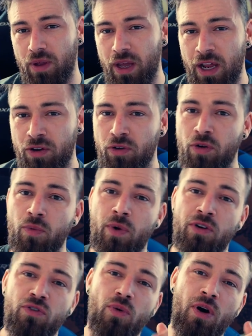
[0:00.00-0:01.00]
and you don't
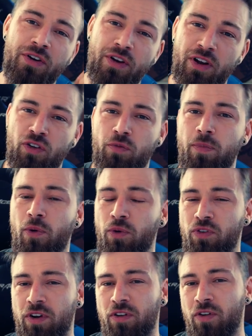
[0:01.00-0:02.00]
want to
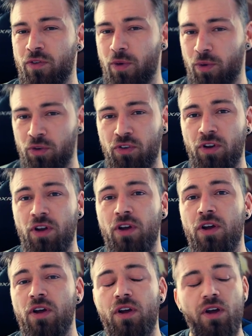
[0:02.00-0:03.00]
underexpose it, of course.
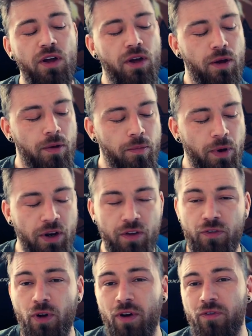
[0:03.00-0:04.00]
But
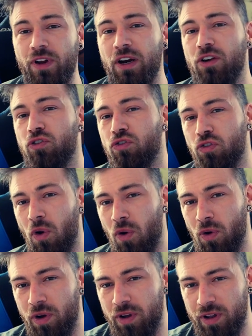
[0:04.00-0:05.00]
if you are feeling
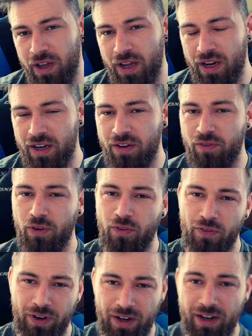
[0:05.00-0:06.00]
sore, and if you're
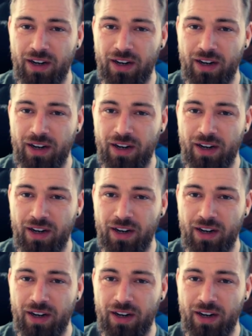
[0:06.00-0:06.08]
feeling